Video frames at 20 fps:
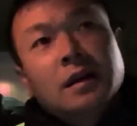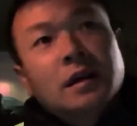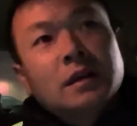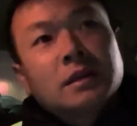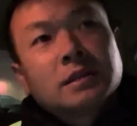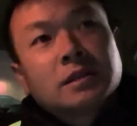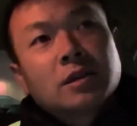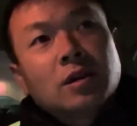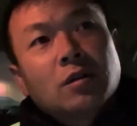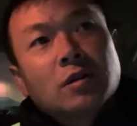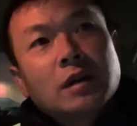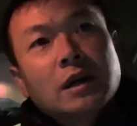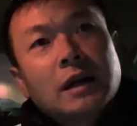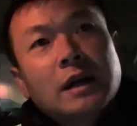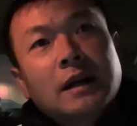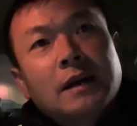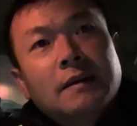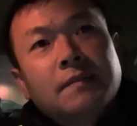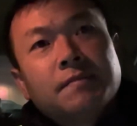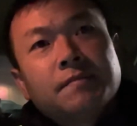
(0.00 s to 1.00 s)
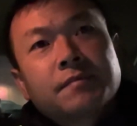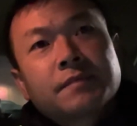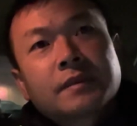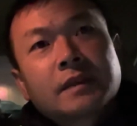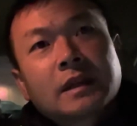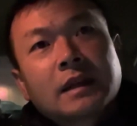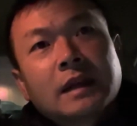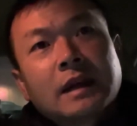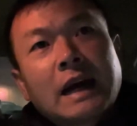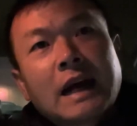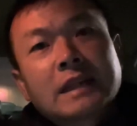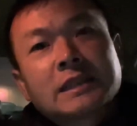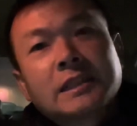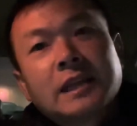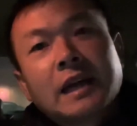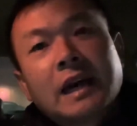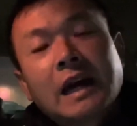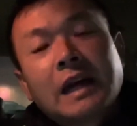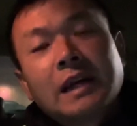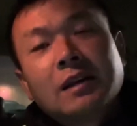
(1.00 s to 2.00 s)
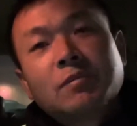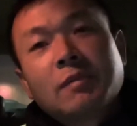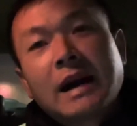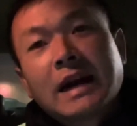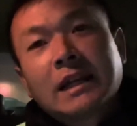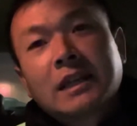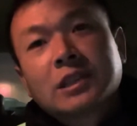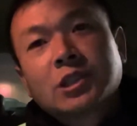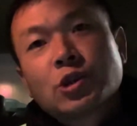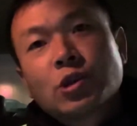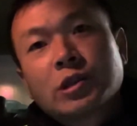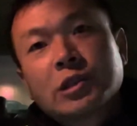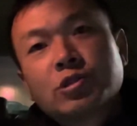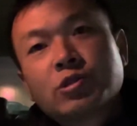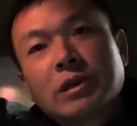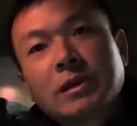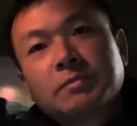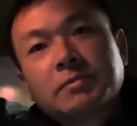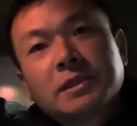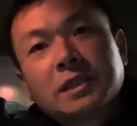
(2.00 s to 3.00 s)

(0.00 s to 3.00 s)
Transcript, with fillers: so uh, actually i don't mind the short trips you